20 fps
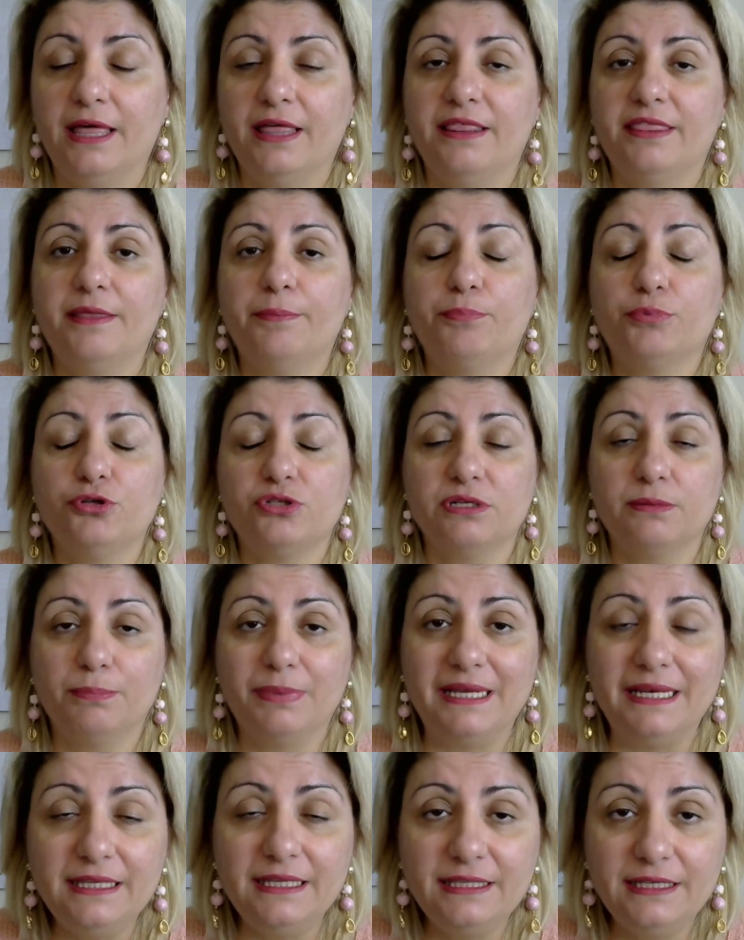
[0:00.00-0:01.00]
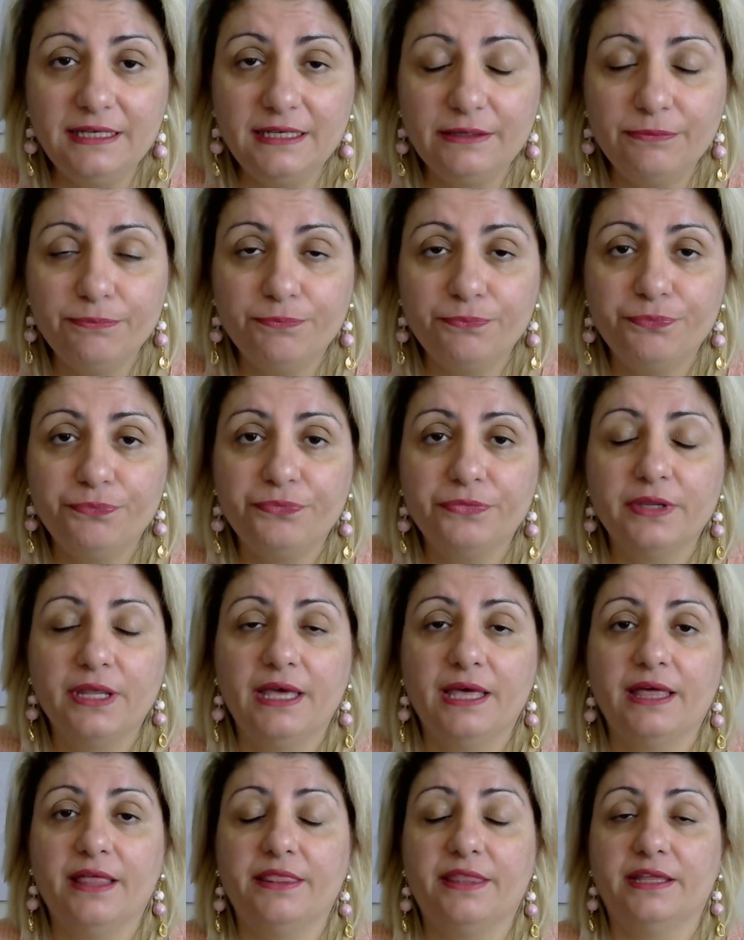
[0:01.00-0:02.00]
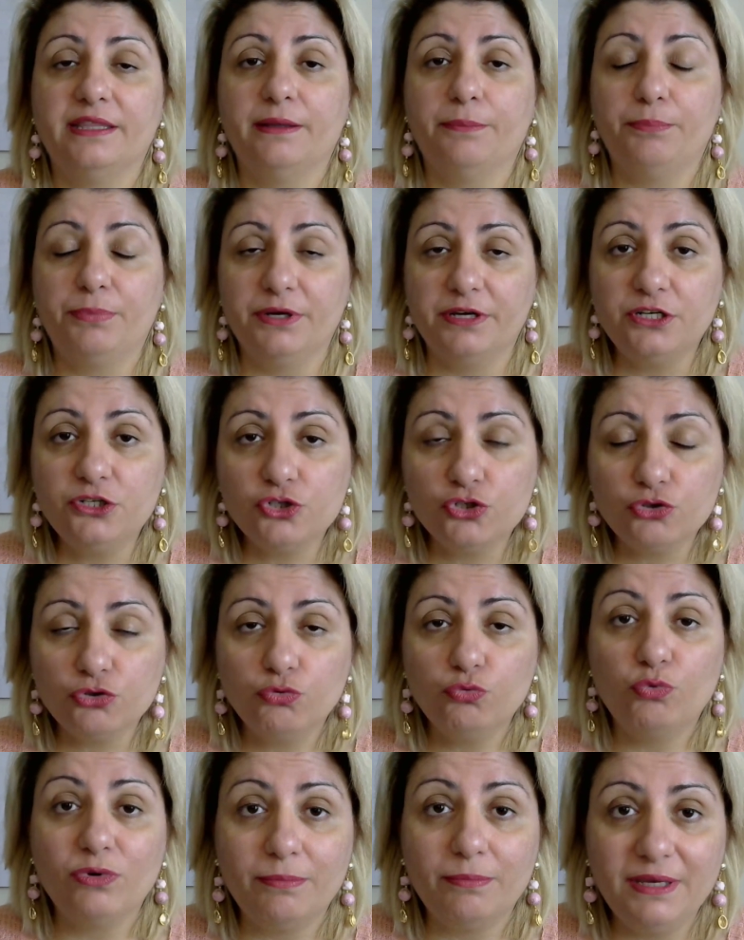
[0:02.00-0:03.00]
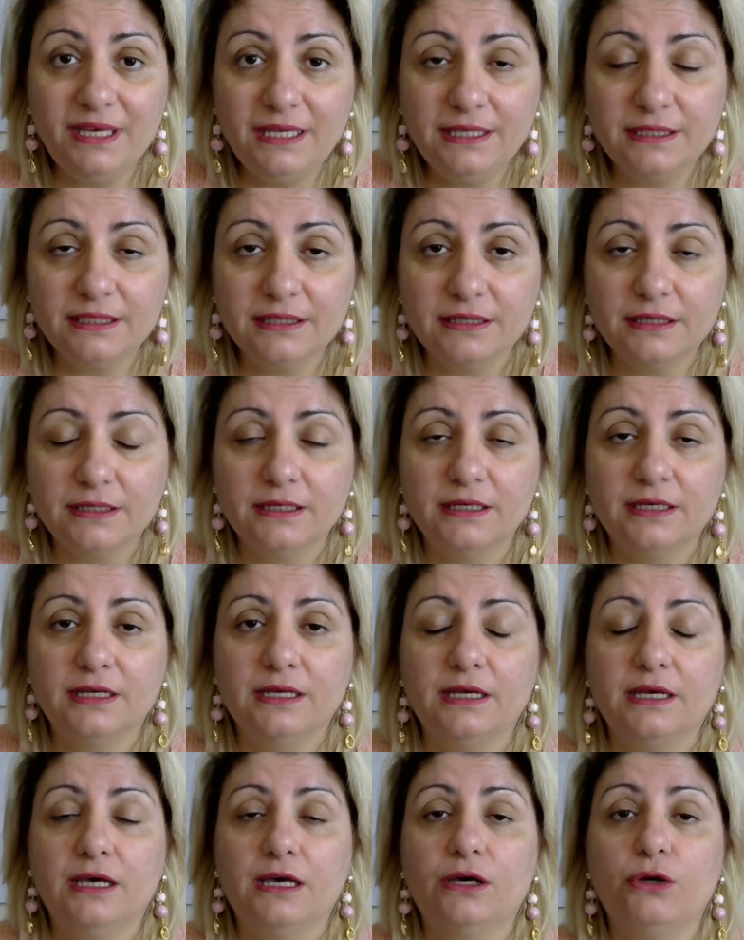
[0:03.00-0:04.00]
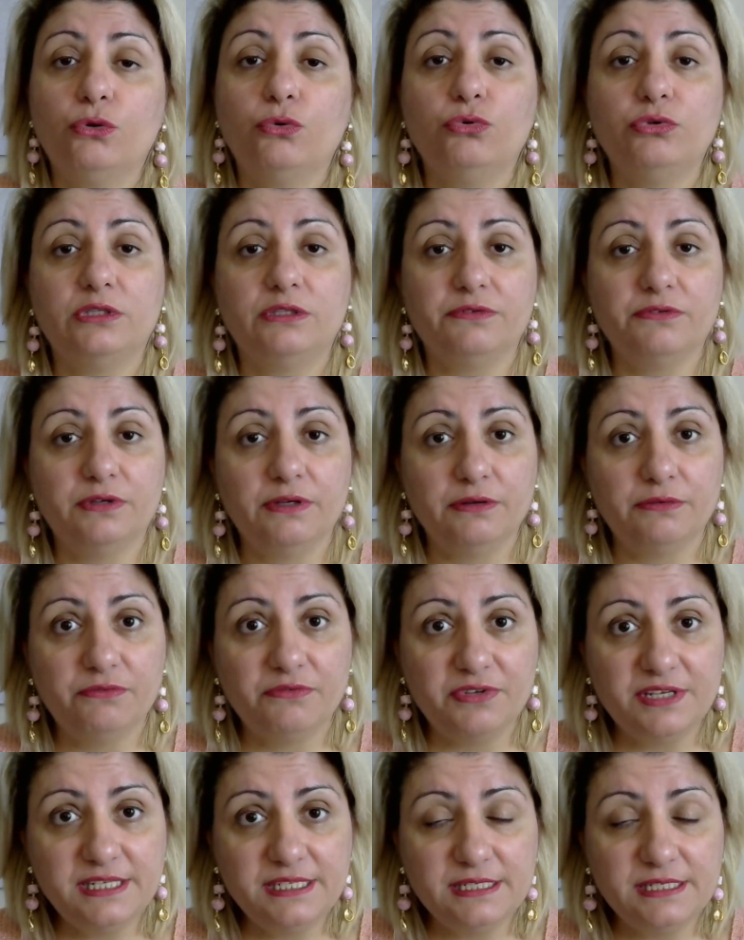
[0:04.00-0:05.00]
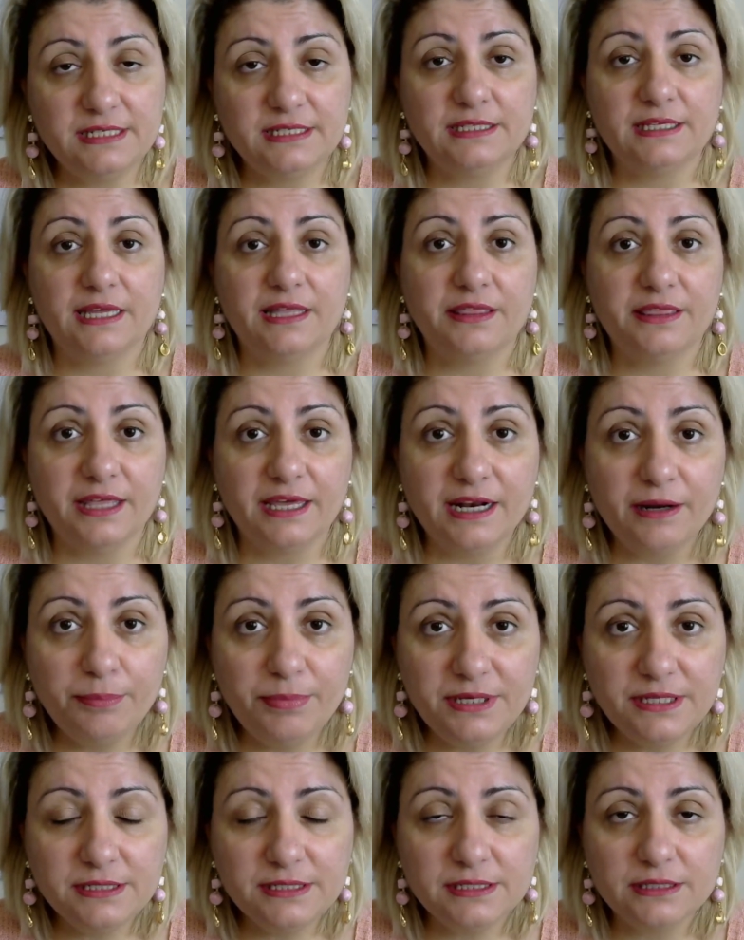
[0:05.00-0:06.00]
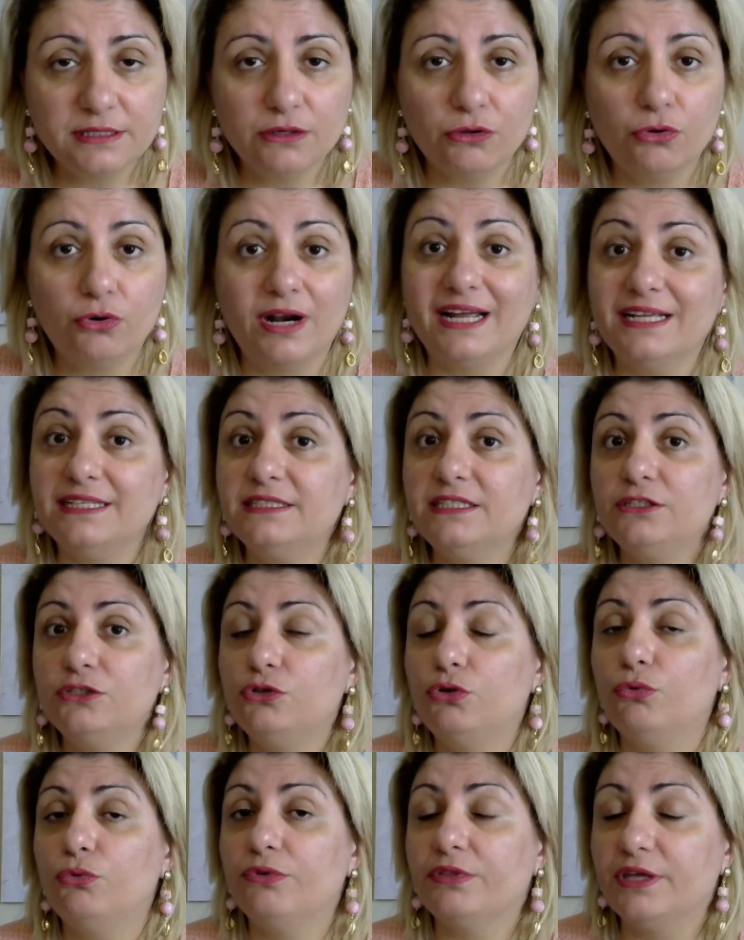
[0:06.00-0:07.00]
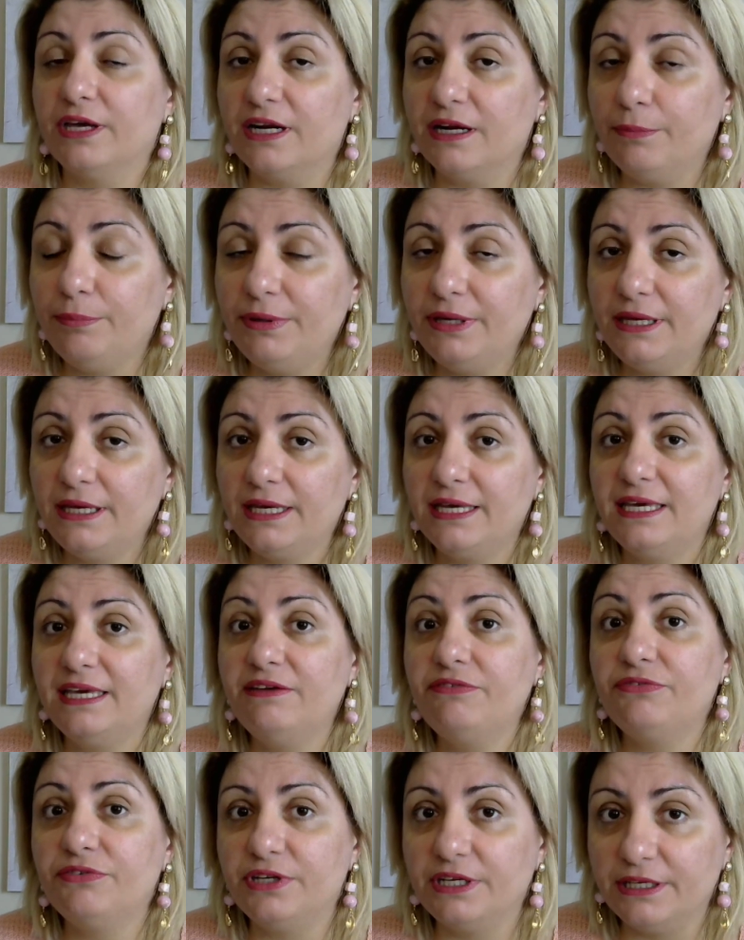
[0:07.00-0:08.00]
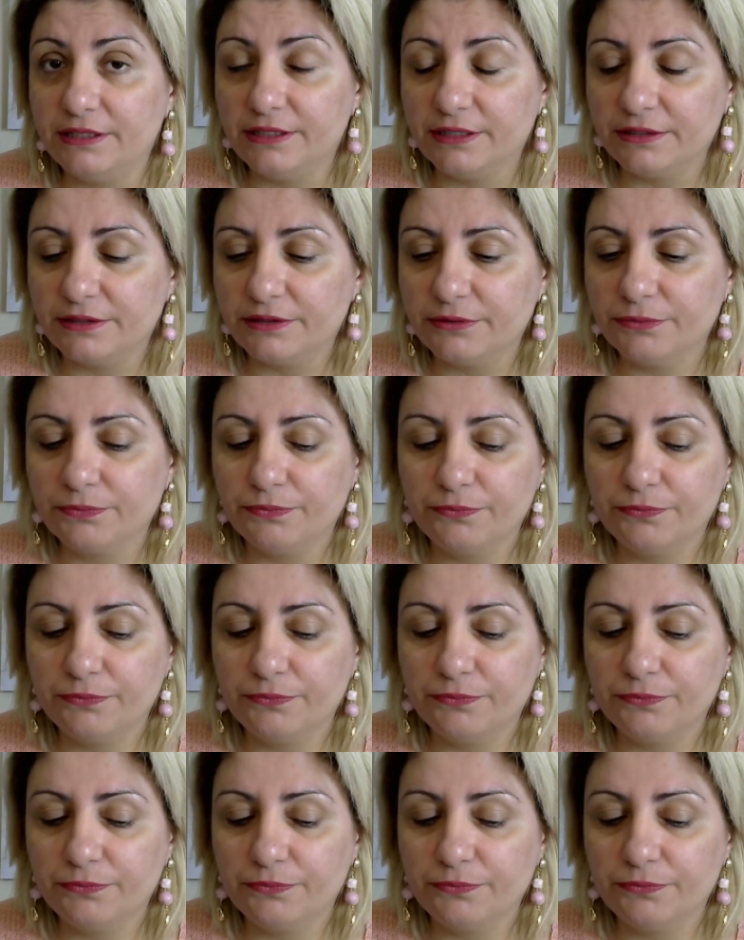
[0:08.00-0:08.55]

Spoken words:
The possibility that the person we meet would visit a therapist or undergo therapy if needed.